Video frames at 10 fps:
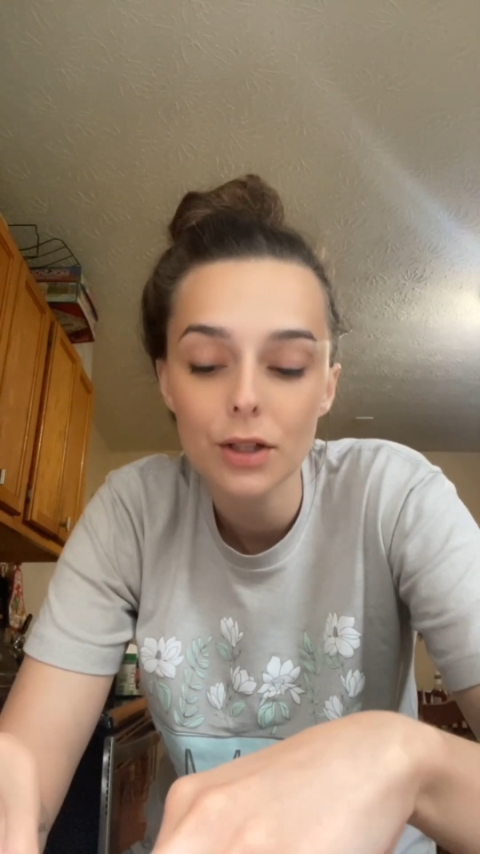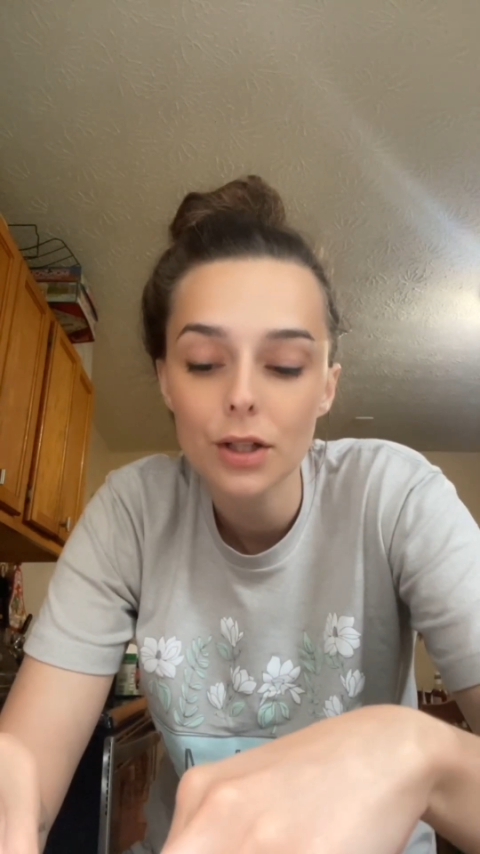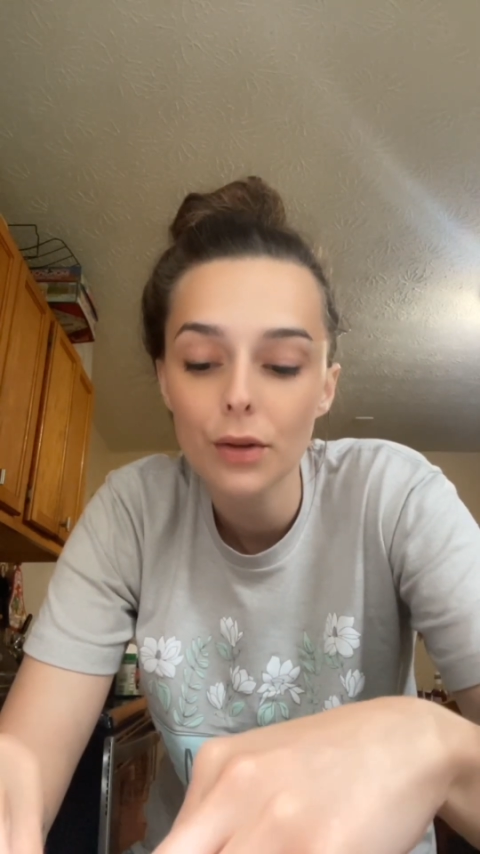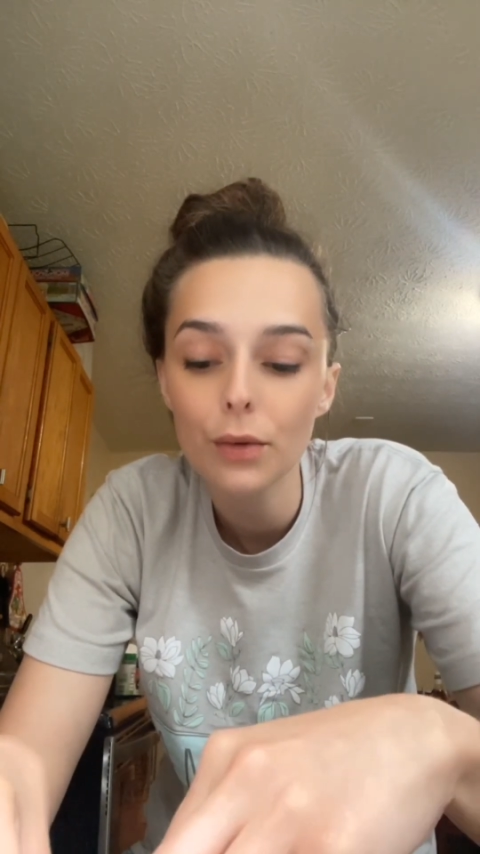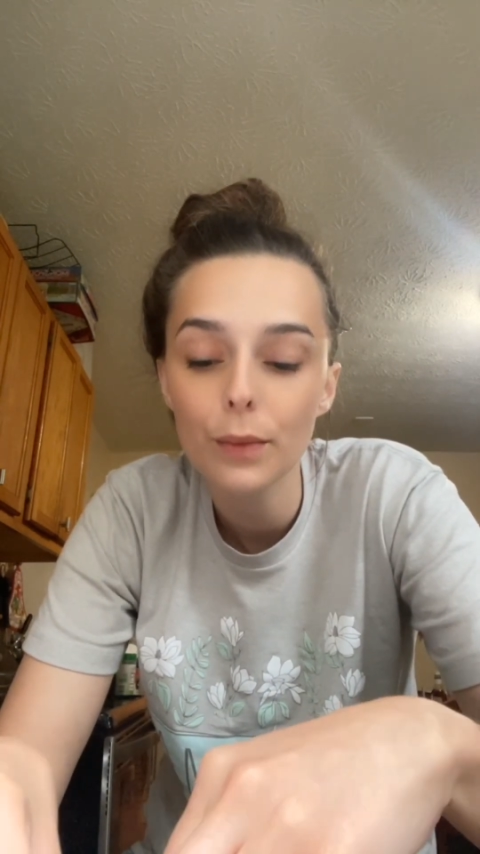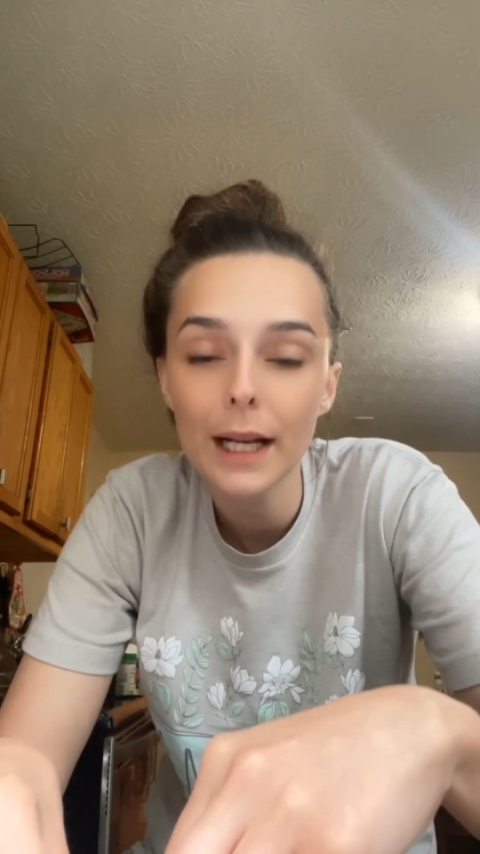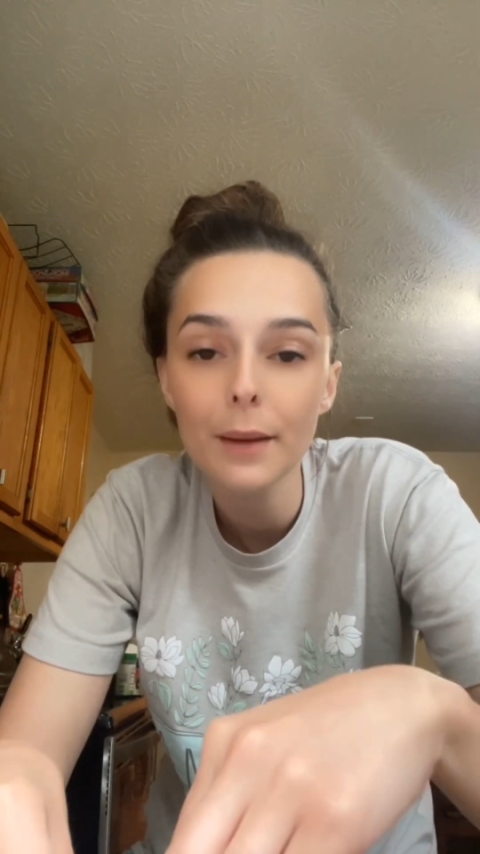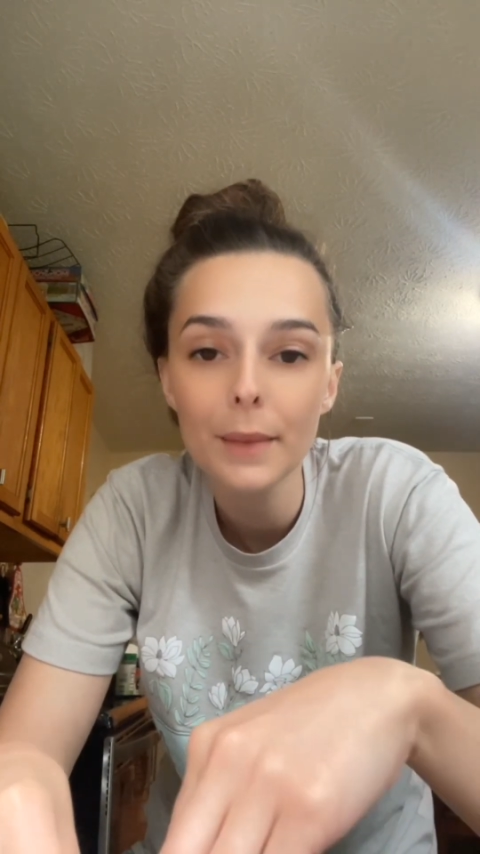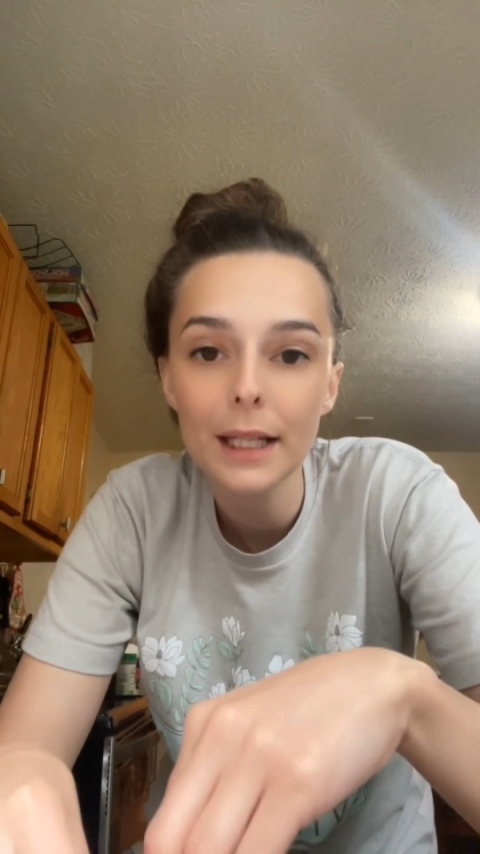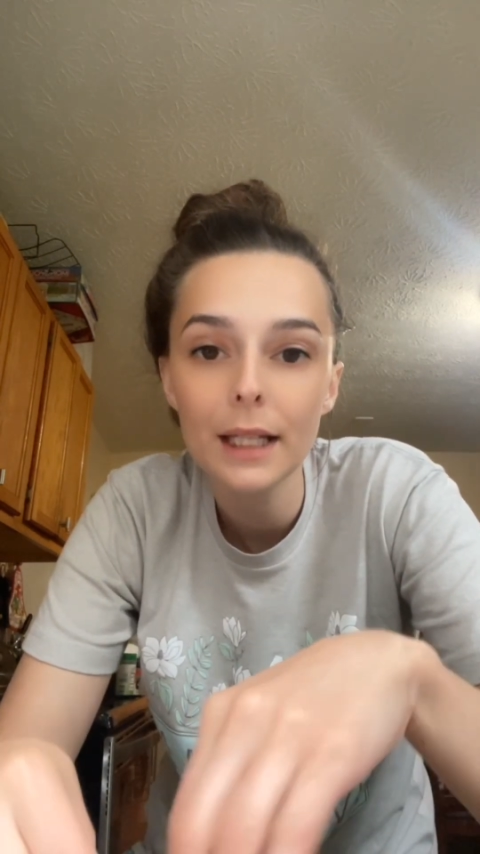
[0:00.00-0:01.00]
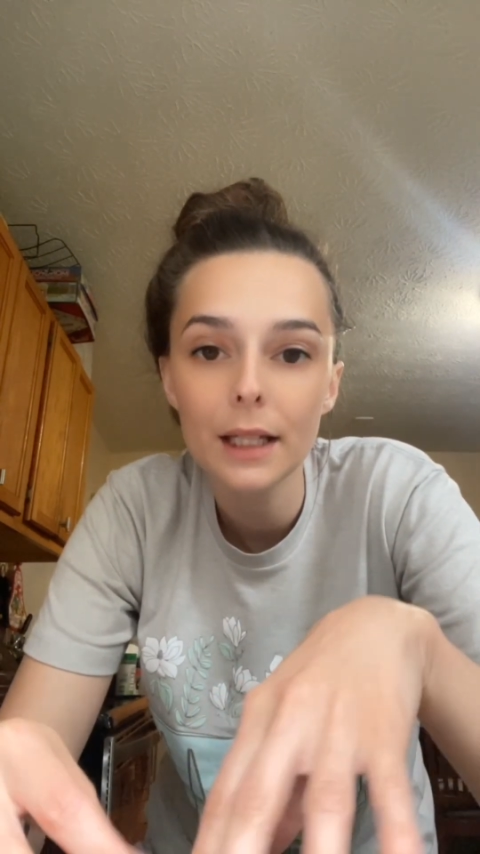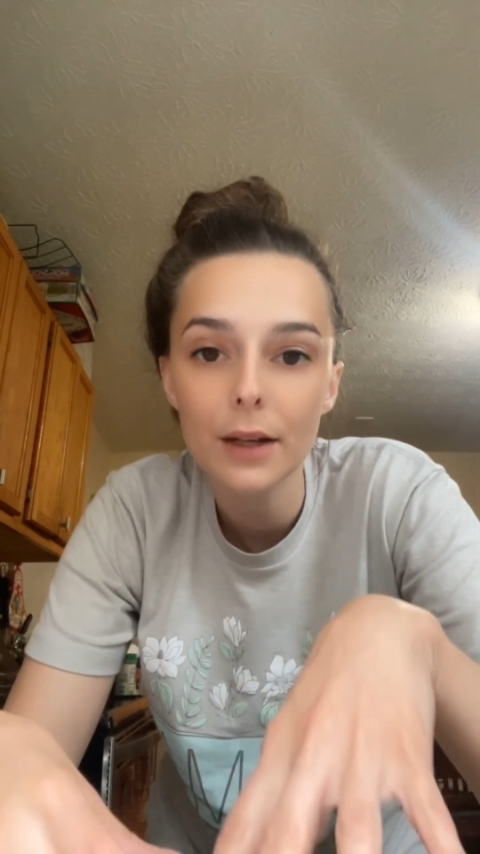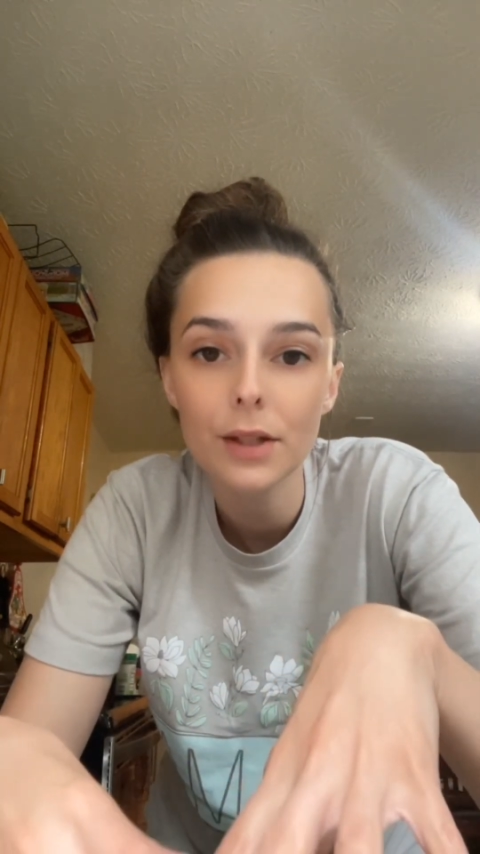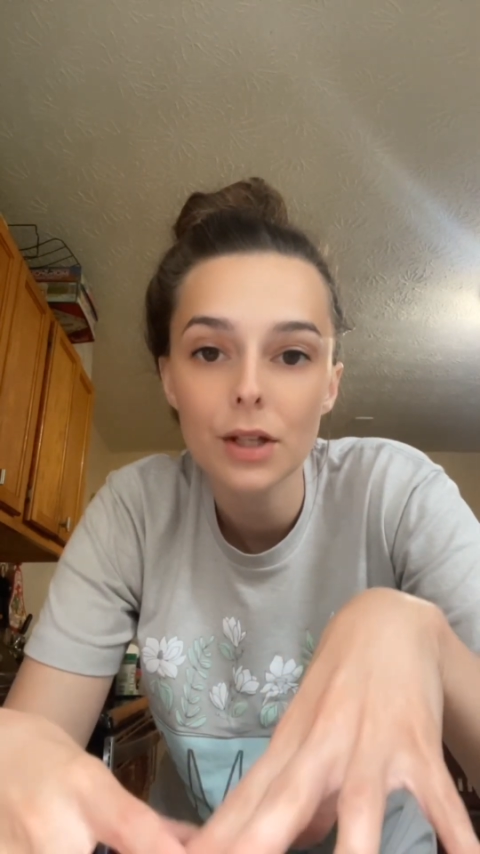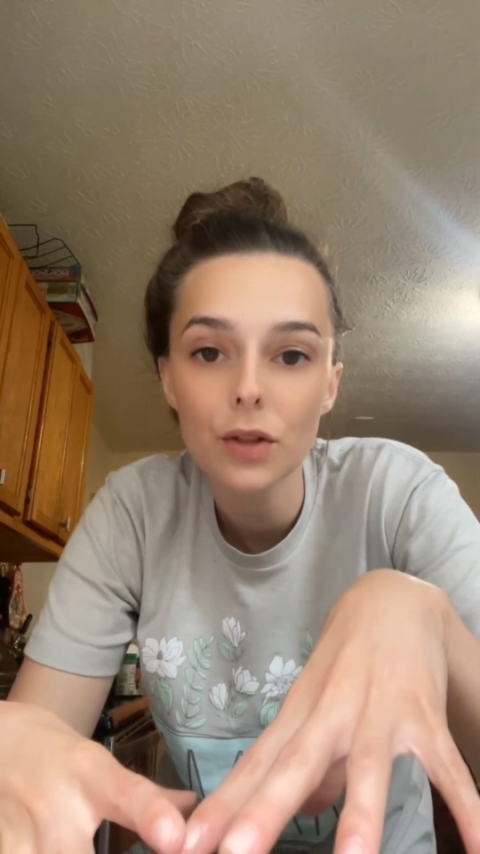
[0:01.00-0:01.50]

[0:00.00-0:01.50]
So the recommended dosage